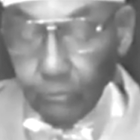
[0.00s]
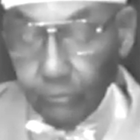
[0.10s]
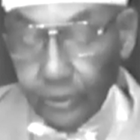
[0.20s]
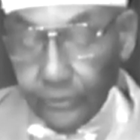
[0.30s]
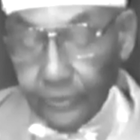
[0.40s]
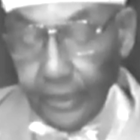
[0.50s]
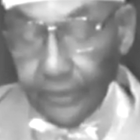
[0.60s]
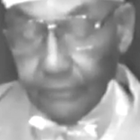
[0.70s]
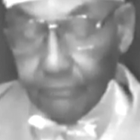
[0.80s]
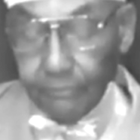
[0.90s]
will
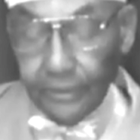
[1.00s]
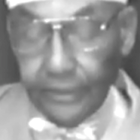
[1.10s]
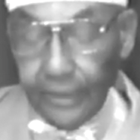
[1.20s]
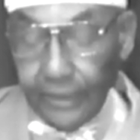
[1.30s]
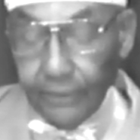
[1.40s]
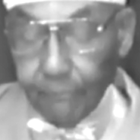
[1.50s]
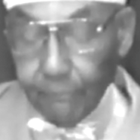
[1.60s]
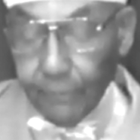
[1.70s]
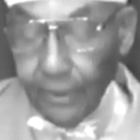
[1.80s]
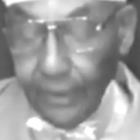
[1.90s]
not be a
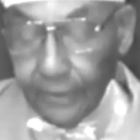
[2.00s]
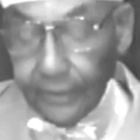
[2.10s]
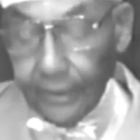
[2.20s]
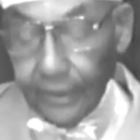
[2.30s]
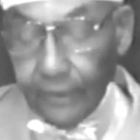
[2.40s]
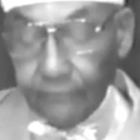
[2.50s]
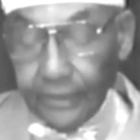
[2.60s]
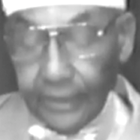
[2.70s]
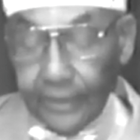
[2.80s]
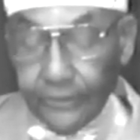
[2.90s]
part of
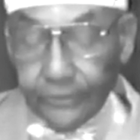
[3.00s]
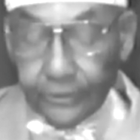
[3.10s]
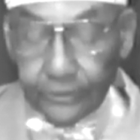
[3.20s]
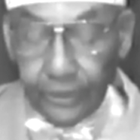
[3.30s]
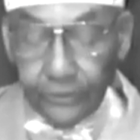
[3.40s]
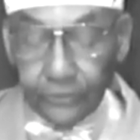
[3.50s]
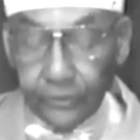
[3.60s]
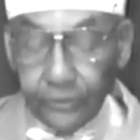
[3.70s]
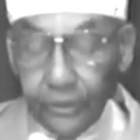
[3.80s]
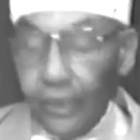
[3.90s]
the
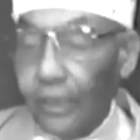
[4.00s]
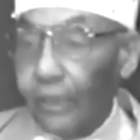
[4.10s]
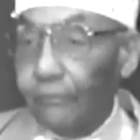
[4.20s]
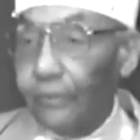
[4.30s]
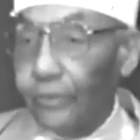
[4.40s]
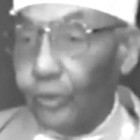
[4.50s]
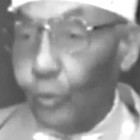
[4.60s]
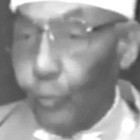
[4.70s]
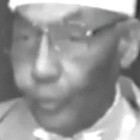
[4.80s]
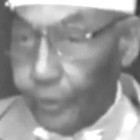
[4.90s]
education of the
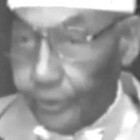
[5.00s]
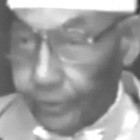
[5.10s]
new world.